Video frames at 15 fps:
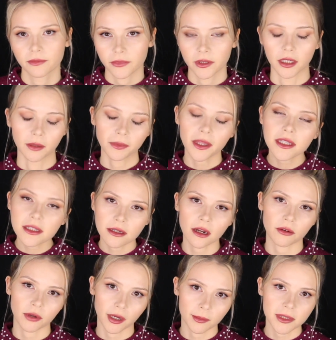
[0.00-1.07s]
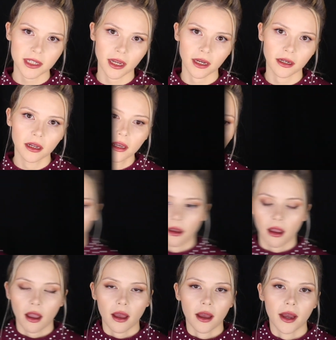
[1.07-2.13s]
No, that's not what I'm saying. Adriana,
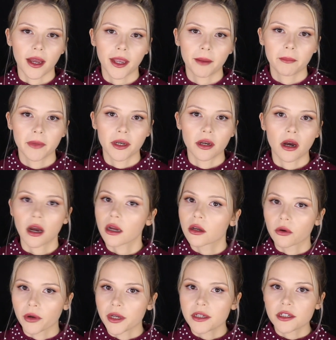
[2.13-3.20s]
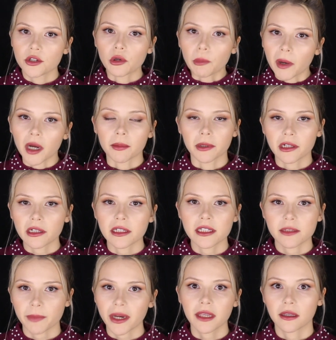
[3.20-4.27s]
I'm not going to publicly
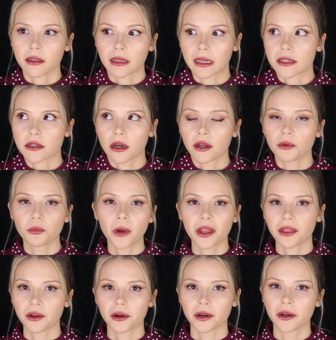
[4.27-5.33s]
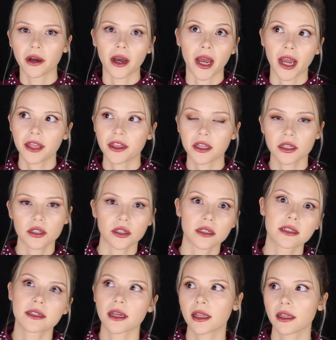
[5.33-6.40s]
speculate on whether or not I think
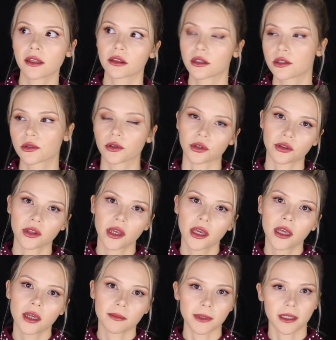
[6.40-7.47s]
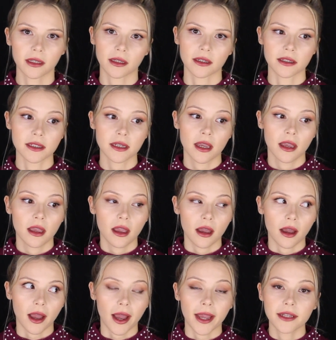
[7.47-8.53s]
she's telling the truth, because
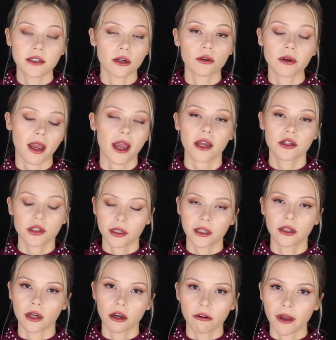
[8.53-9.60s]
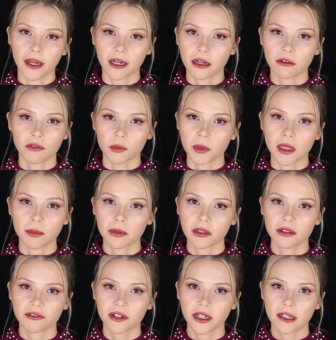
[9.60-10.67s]
I don't actually know any of the people
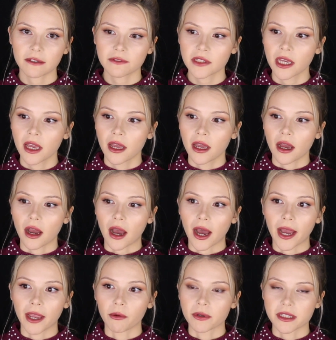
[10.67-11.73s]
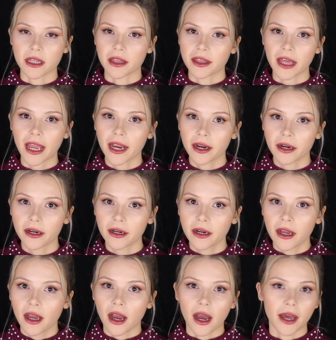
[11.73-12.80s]
involved. I wasn't there.
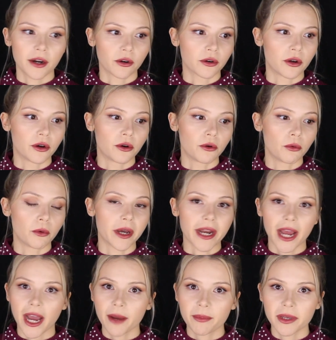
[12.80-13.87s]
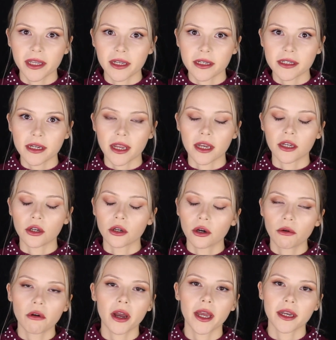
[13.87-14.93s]
I don't know what happened. And you know
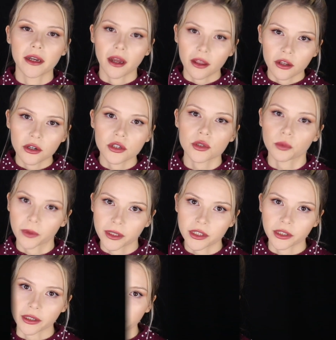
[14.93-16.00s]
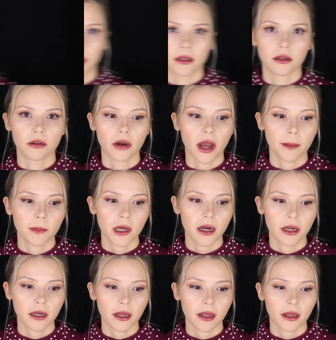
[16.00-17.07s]
what? Neither does Richard. You know, I'm
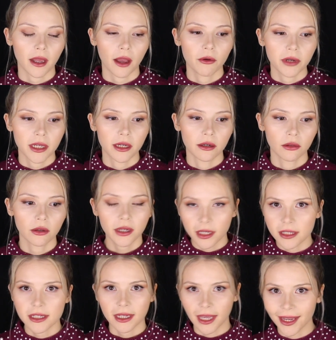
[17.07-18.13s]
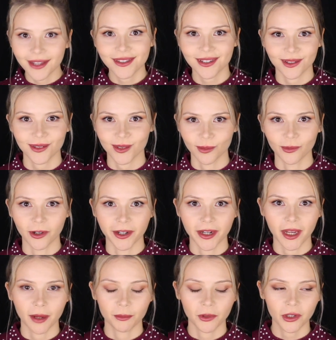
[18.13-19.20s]
not out here looking to cancel someone.
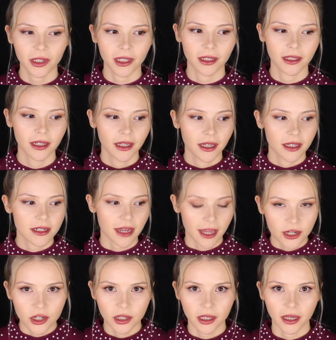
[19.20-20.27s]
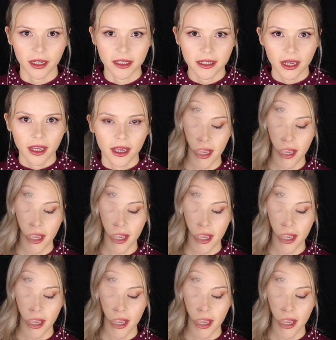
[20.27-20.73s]
I'm looking to educate.